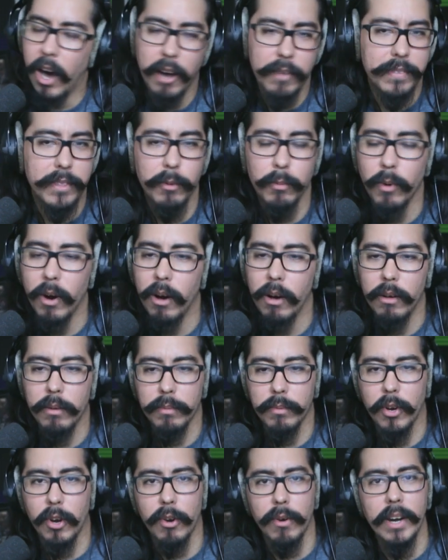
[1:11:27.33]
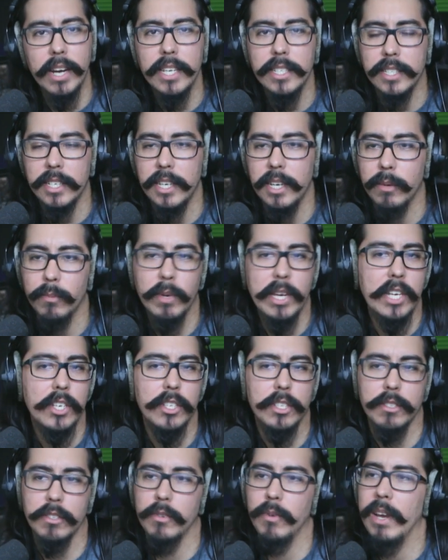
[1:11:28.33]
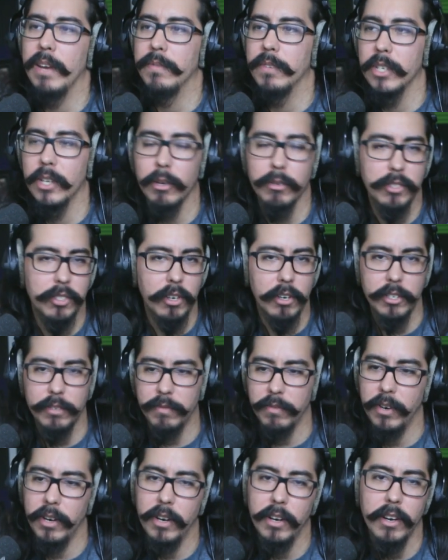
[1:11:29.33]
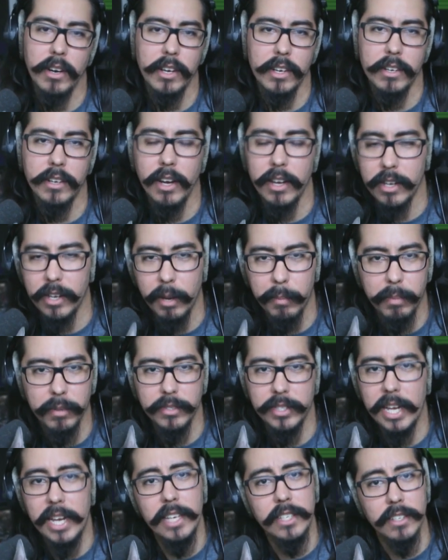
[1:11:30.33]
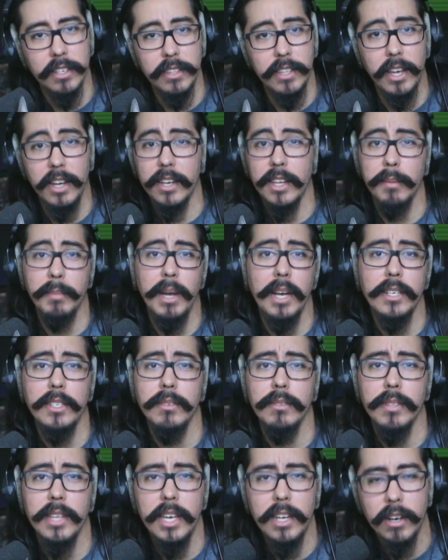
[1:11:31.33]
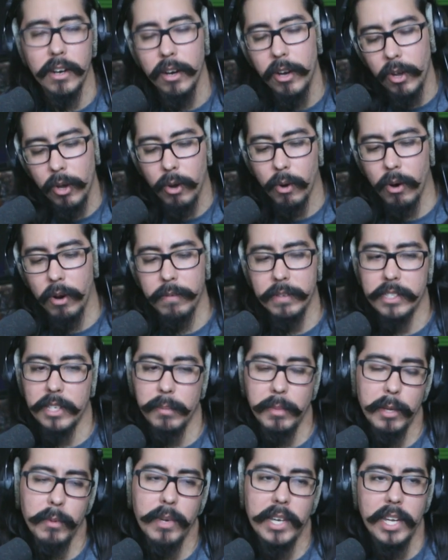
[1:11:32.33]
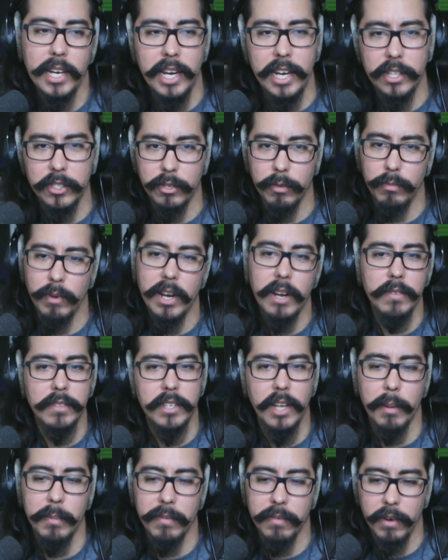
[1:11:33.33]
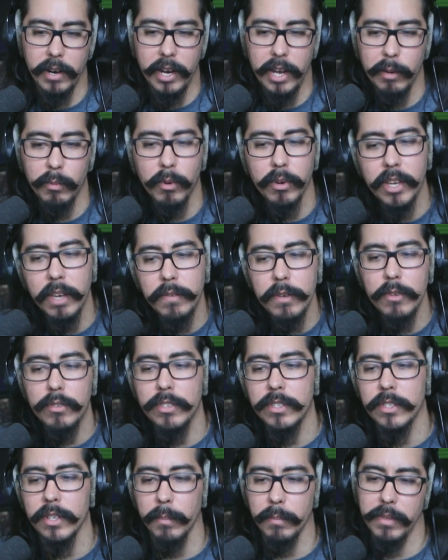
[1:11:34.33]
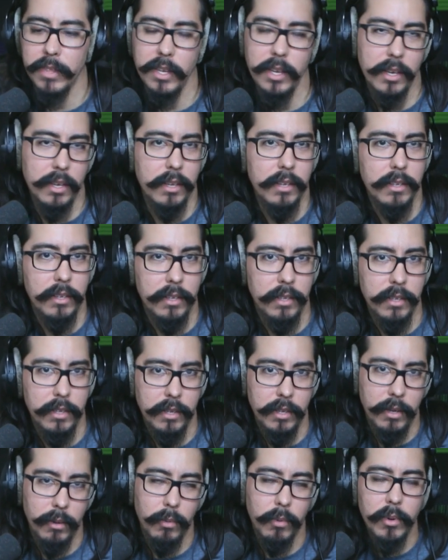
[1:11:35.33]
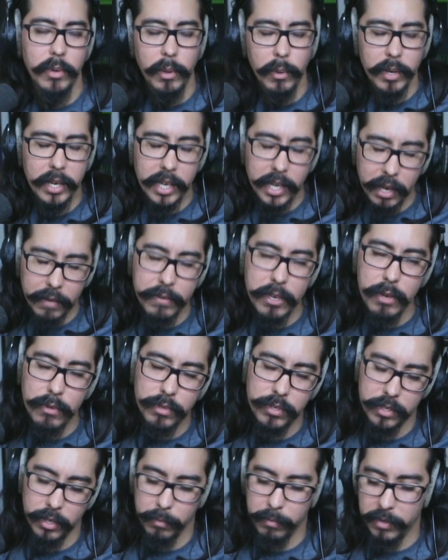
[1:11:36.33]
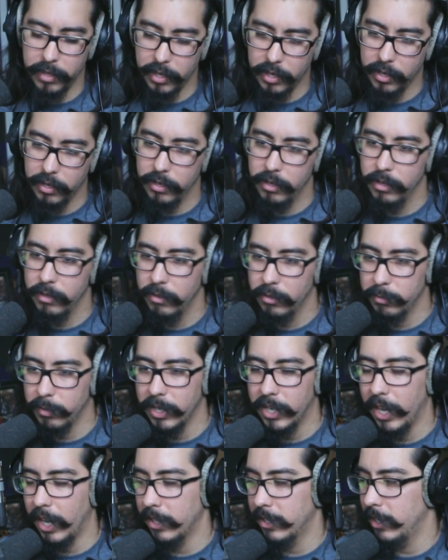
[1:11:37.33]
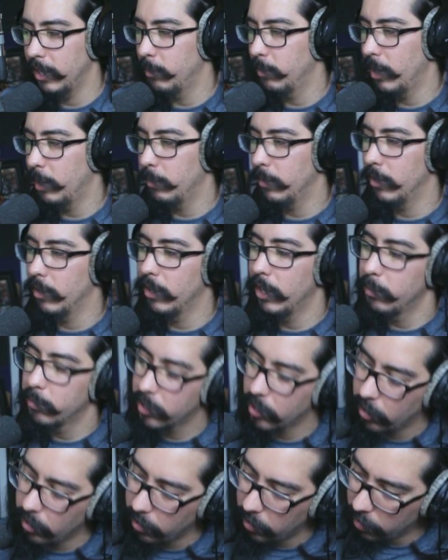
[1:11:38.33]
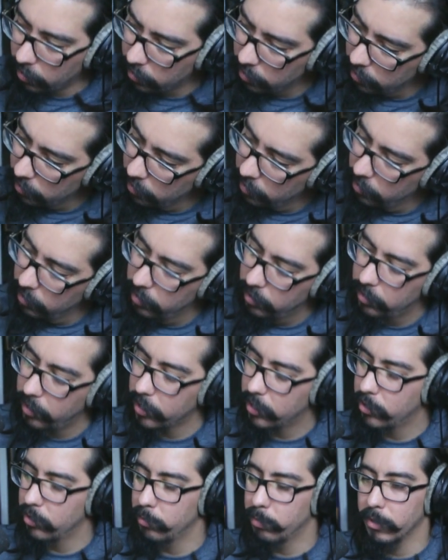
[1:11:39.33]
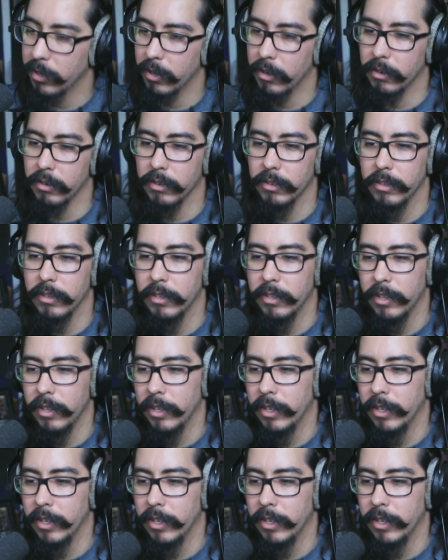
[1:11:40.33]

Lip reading: off the wall crazy and we have to go search for a couple days on that and get back to you later, or if it's something we can answer right off the top of our head, we'll give you something. We'll give you something. What's my cat's name? Her name's Kara, like Supergirl.